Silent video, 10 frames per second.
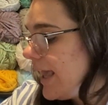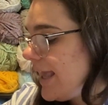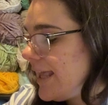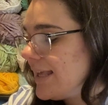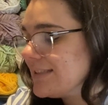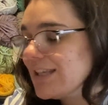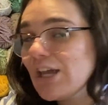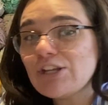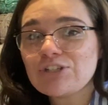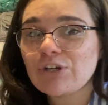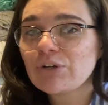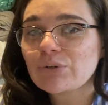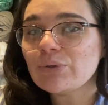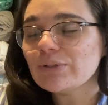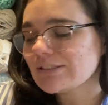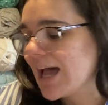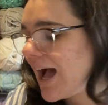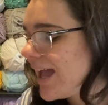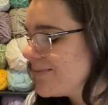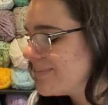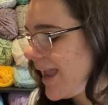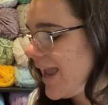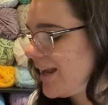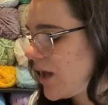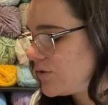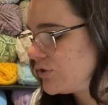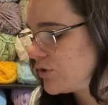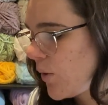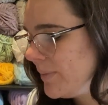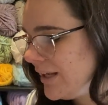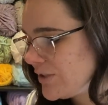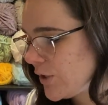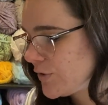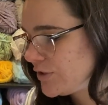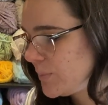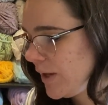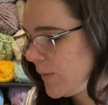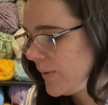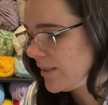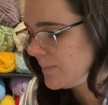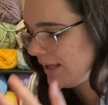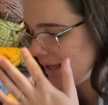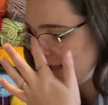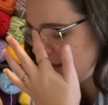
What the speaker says: is turtles. I made so many turtles to bring with me.